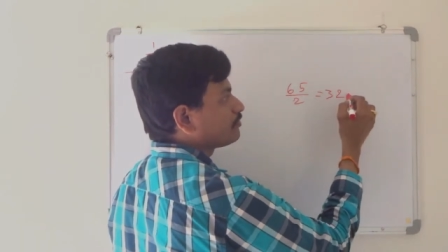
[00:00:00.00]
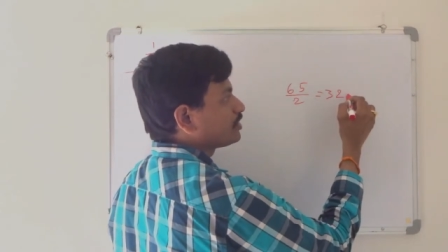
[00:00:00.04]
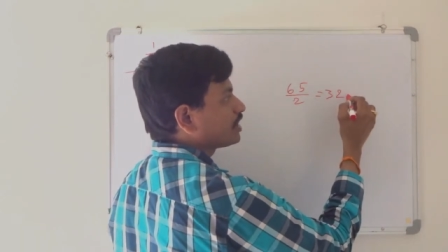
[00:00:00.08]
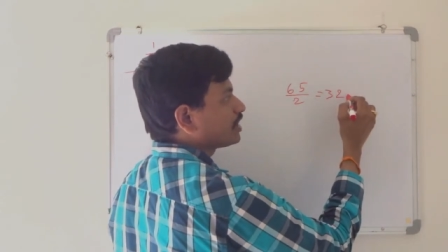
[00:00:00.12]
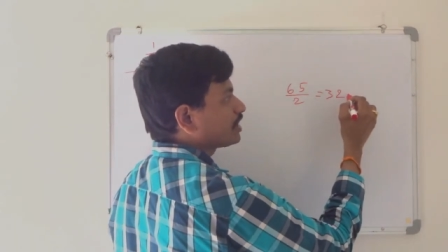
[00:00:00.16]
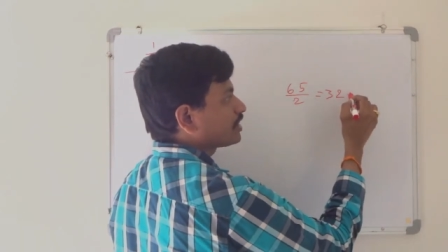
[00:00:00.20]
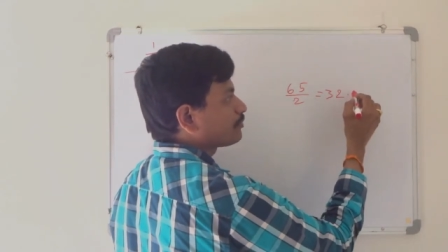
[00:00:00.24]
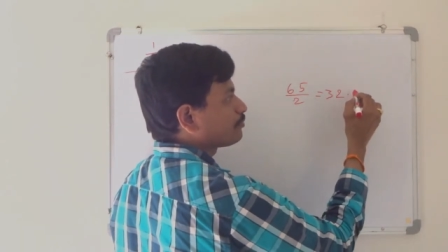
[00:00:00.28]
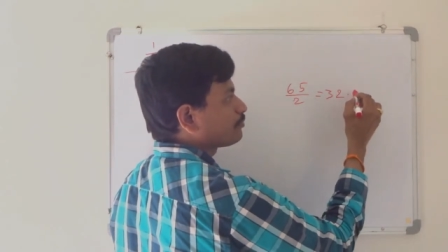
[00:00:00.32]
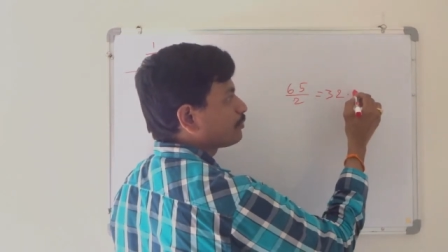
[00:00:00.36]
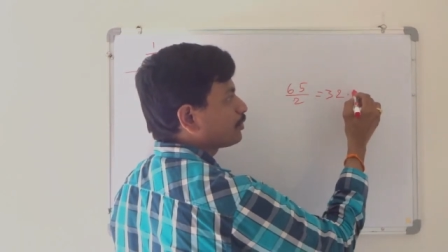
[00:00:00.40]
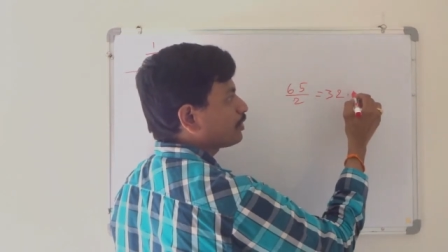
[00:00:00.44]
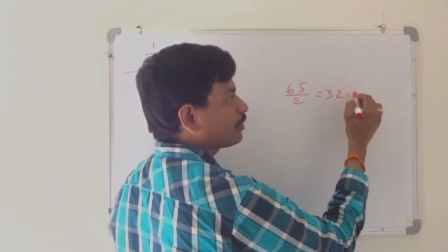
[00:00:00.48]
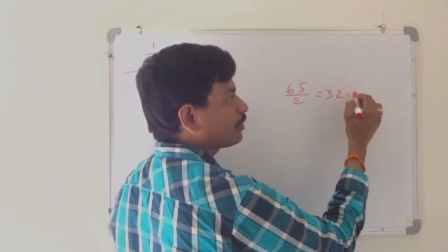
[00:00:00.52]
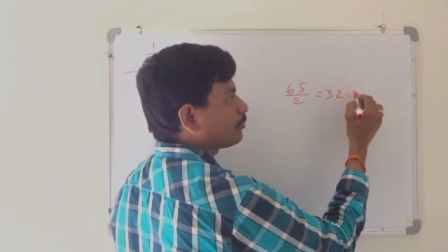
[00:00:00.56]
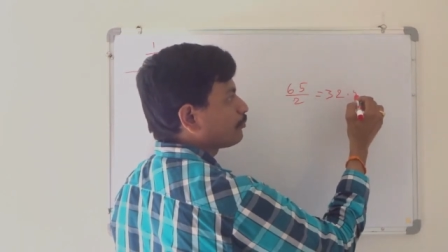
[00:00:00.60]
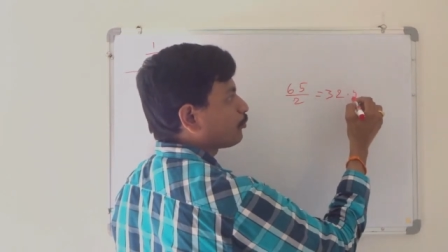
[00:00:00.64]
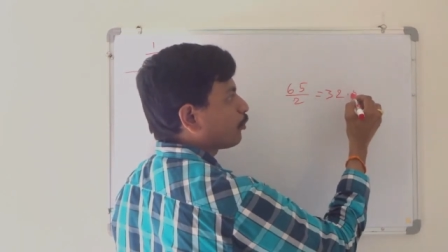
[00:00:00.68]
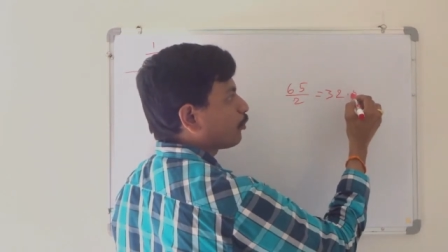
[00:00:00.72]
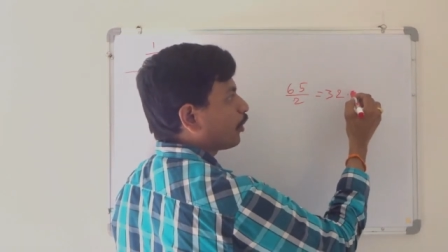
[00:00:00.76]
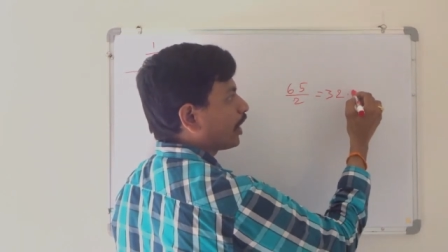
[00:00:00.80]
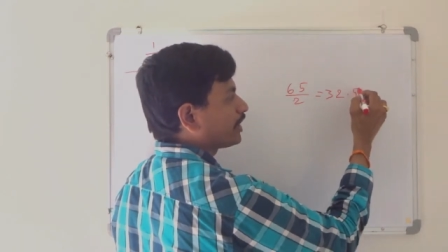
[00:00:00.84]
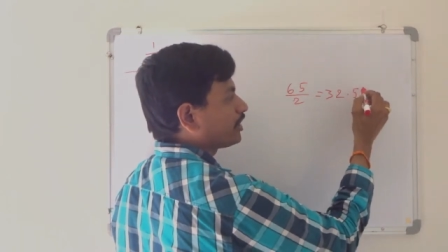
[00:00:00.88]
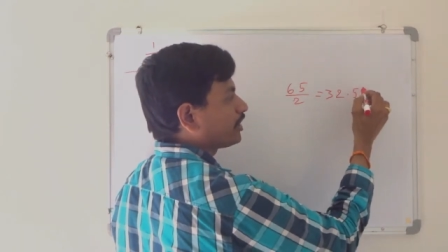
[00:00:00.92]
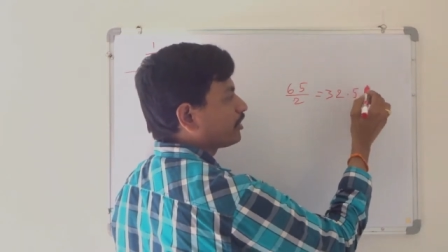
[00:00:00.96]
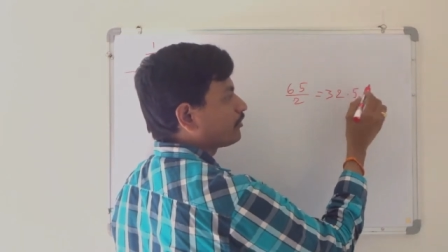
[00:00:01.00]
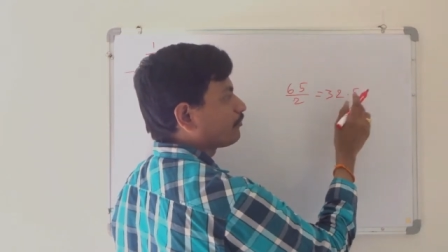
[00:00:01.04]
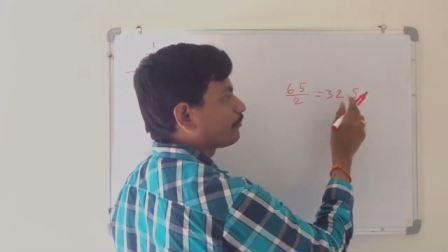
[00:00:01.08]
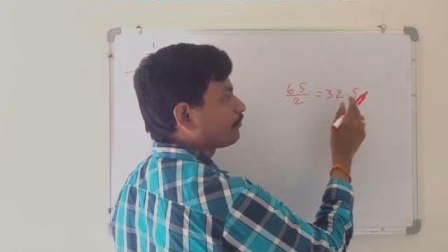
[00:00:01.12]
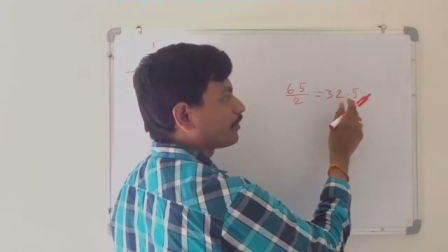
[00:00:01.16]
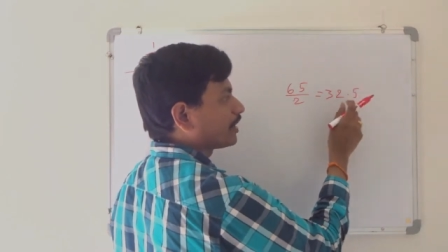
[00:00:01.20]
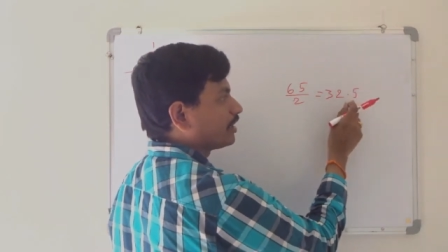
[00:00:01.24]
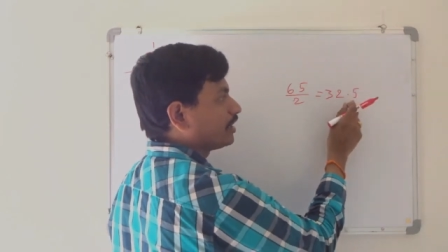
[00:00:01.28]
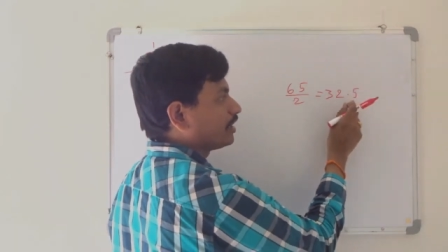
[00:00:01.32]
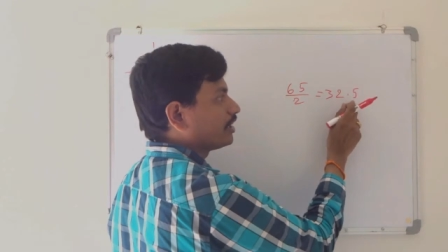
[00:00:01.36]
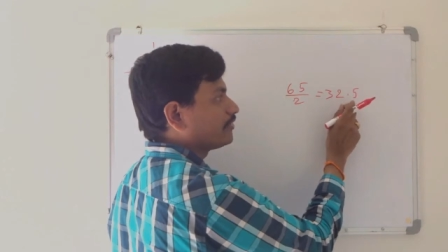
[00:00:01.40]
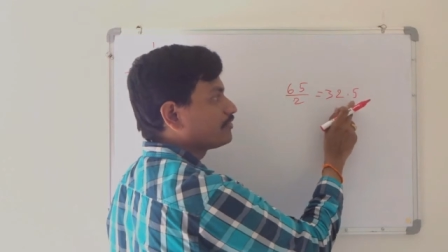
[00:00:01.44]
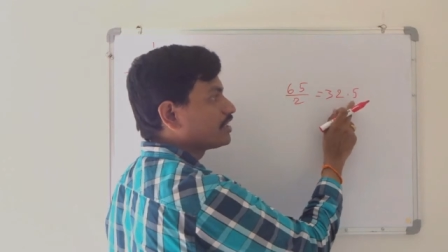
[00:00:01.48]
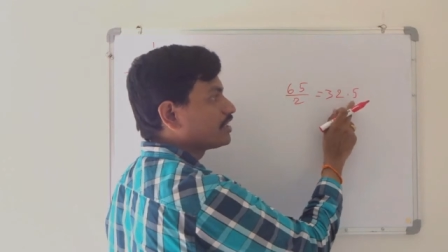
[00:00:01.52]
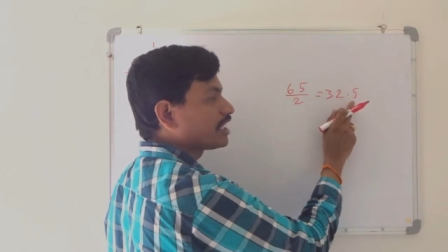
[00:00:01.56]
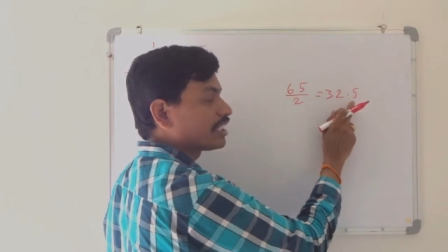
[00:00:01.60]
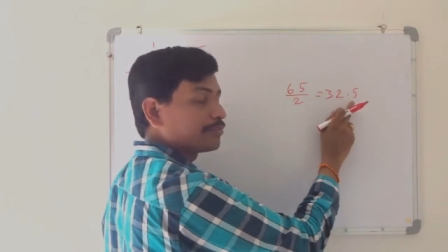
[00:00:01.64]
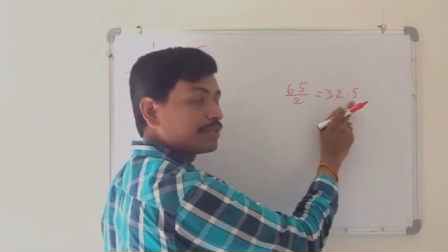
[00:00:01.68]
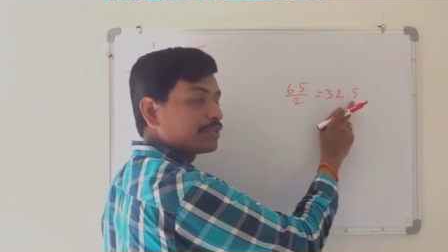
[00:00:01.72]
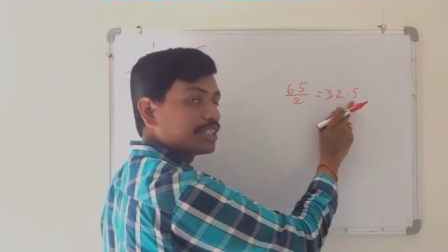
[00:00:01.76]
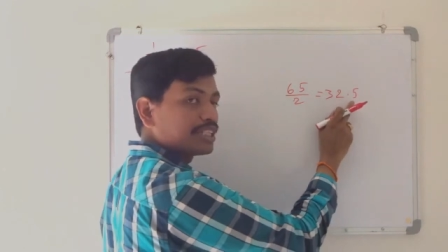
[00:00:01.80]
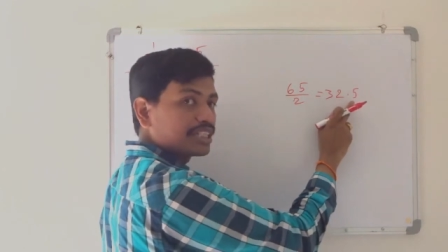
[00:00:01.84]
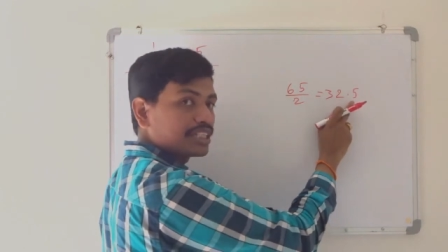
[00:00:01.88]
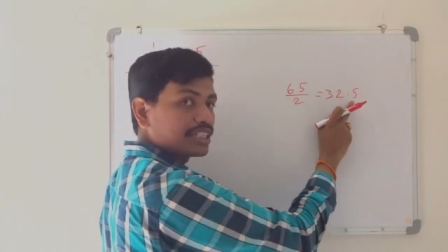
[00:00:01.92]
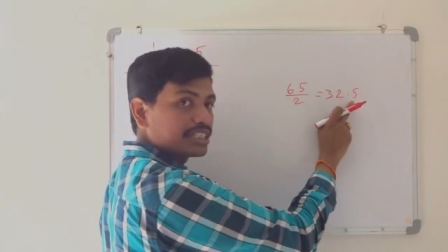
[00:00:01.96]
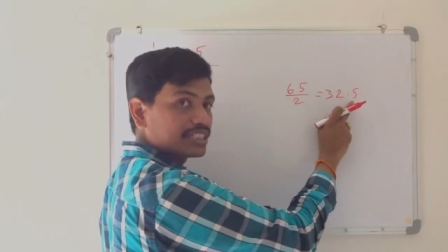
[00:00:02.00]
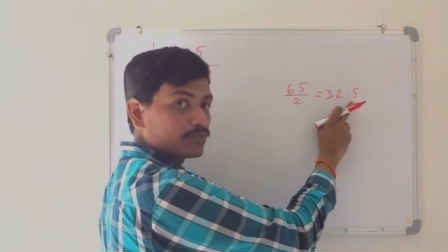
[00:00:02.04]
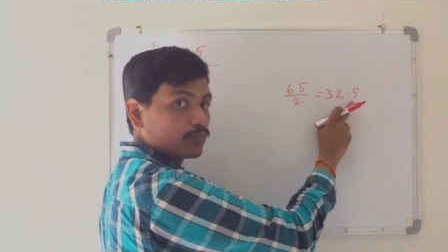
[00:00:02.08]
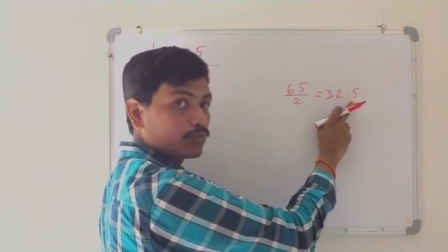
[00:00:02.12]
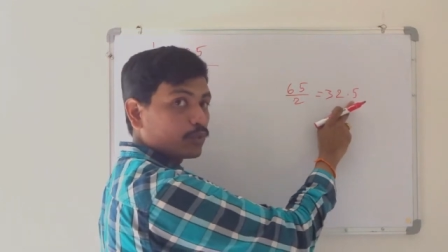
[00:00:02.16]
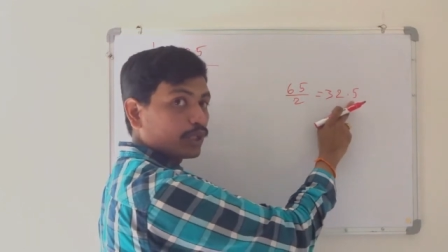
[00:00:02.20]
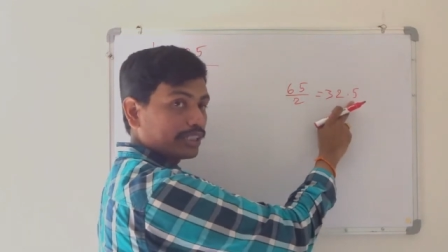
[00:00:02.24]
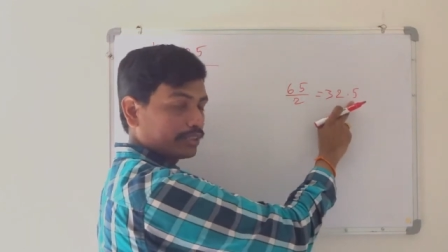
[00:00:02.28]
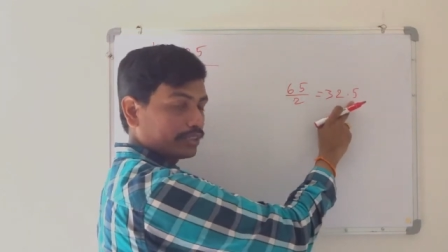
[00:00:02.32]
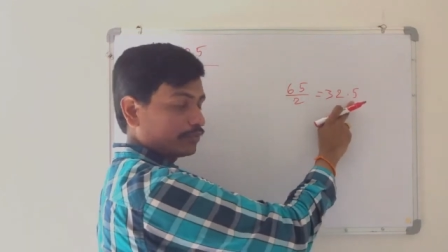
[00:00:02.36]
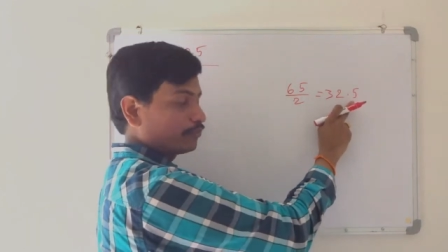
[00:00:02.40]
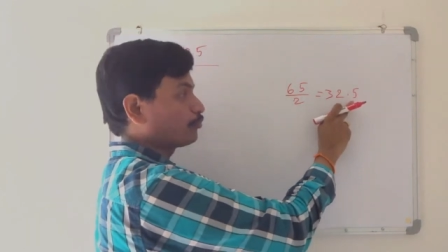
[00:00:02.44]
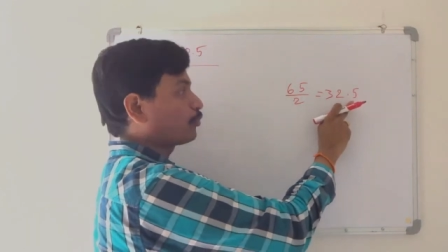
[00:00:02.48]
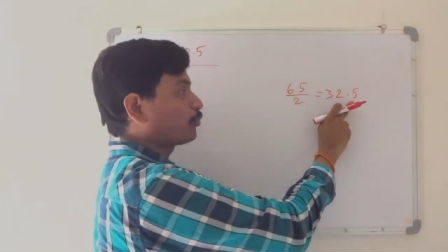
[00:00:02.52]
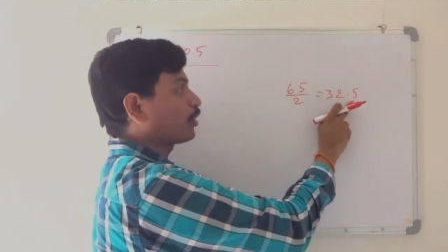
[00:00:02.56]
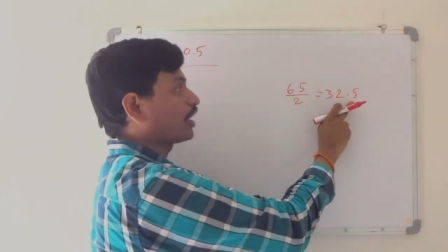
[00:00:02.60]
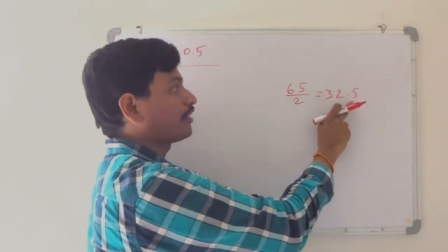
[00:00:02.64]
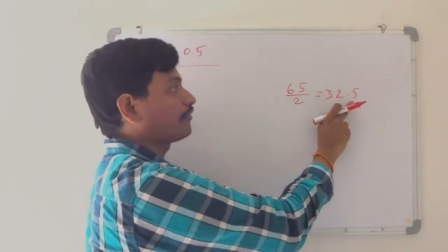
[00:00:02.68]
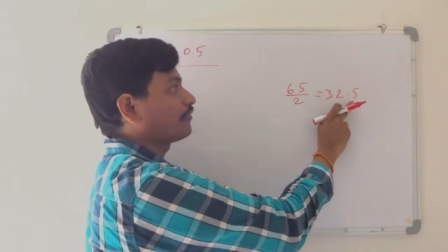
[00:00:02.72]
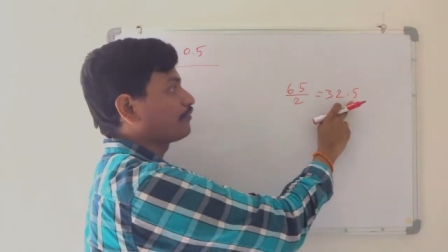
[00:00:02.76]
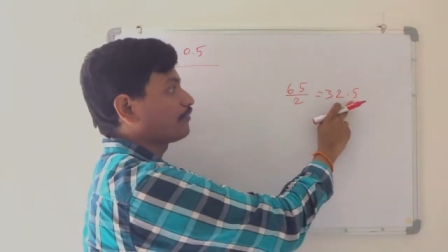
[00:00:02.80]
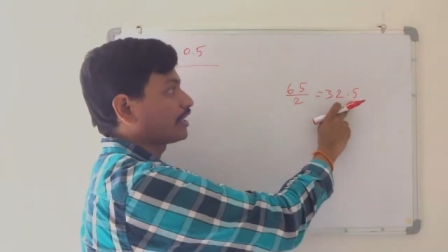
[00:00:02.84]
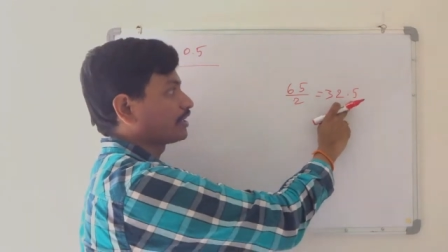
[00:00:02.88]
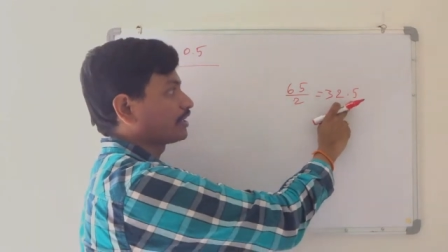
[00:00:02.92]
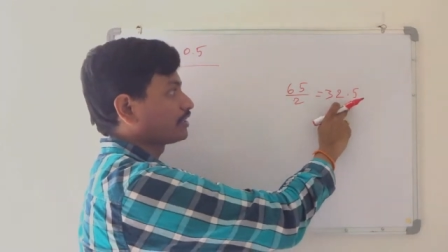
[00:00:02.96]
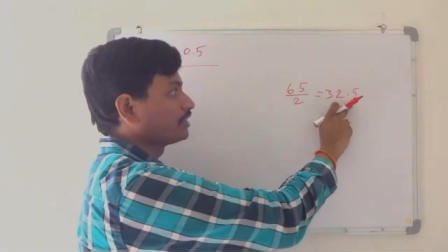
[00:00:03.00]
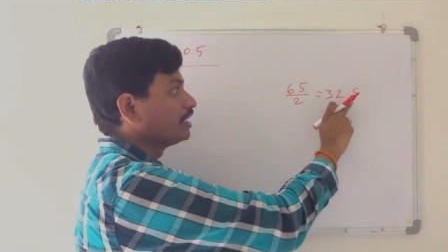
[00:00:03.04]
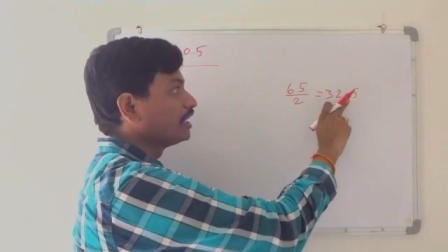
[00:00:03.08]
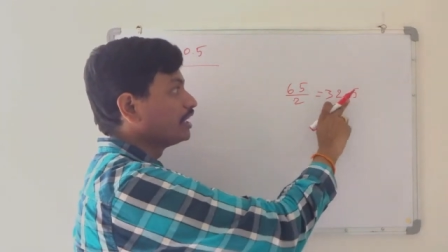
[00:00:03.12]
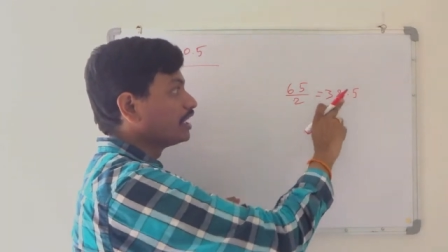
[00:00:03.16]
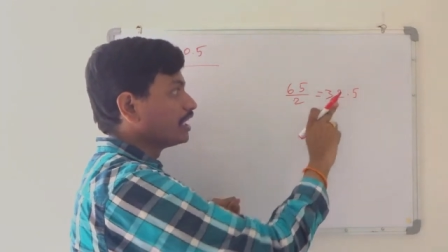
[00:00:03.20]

Just put 0.5. If the remainder is 1, 0.5.